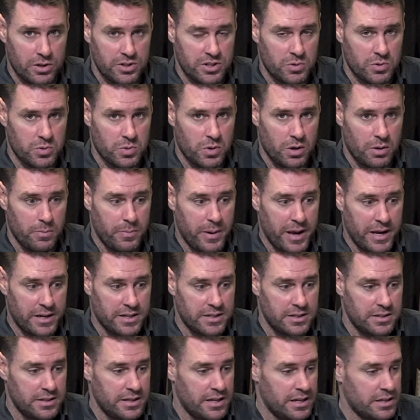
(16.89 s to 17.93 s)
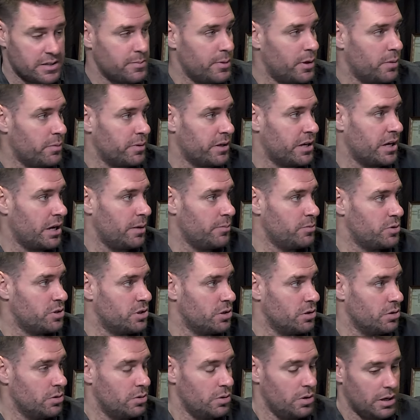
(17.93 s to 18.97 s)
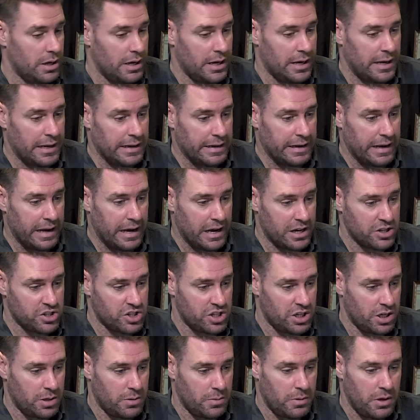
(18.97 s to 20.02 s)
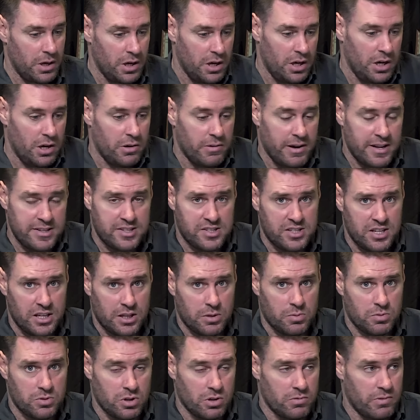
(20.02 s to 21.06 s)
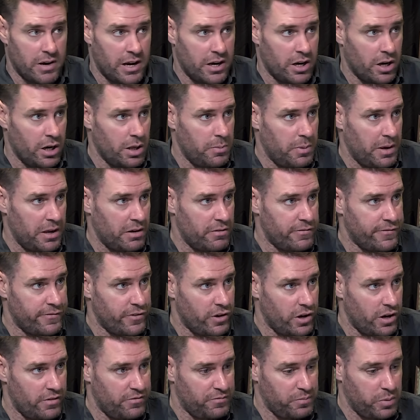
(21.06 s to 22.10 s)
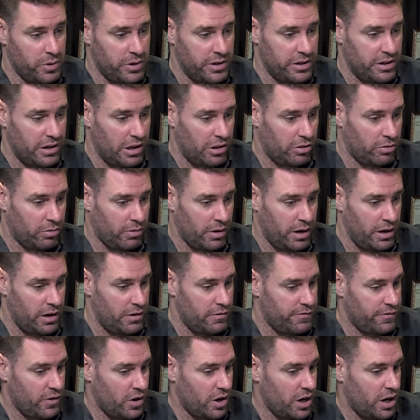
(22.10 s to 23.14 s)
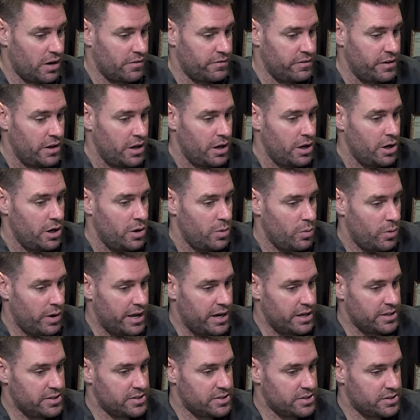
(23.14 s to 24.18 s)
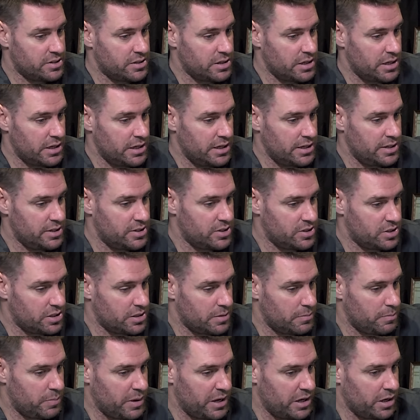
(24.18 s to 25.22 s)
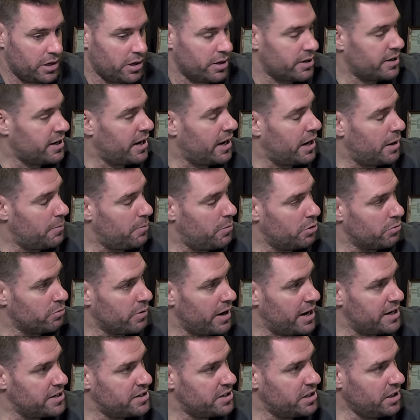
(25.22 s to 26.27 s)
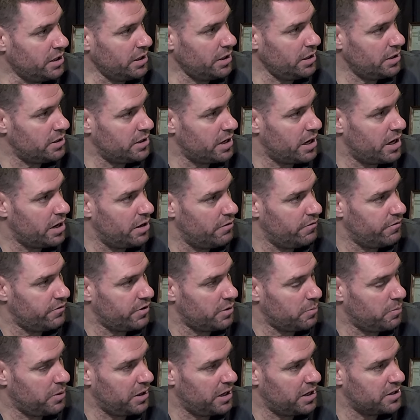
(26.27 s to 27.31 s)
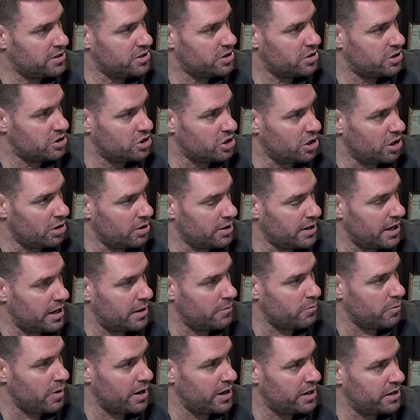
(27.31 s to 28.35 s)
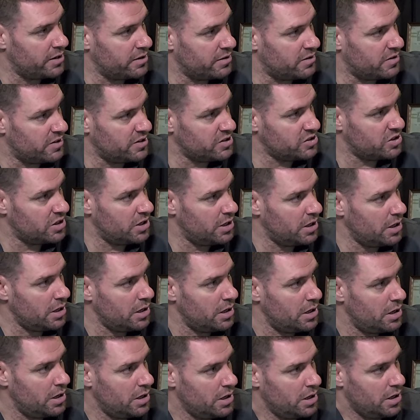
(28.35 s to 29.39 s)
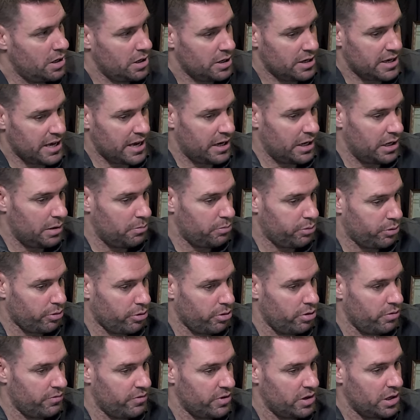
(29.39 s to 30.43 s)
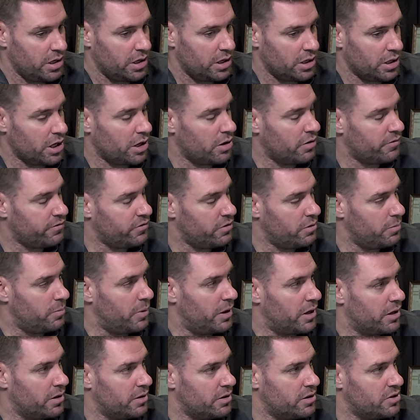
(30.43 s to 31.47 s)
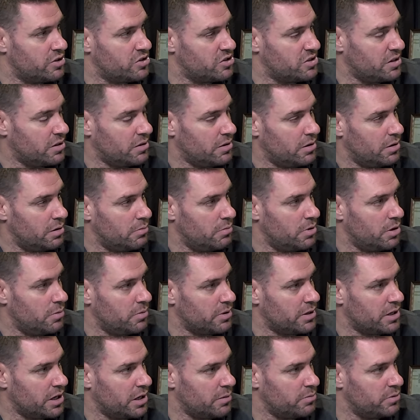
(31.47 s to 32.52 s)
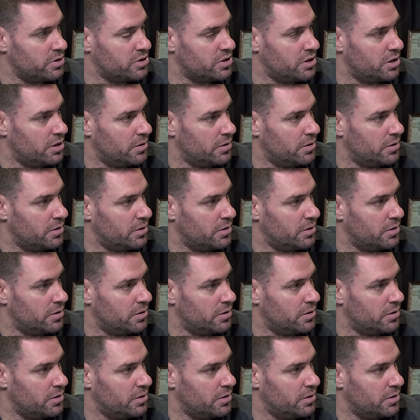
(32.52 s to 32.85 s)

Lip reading: He was well backed in that Melbourne Cup too last year. Ran sixth. Was a good run. Only beaten 5.35. Where does his Bendigo Cup rating, Dave, compare to the Geelong Cup rating this year? Can he improve and go a few better than his sixth in the Melbourne Cup this year?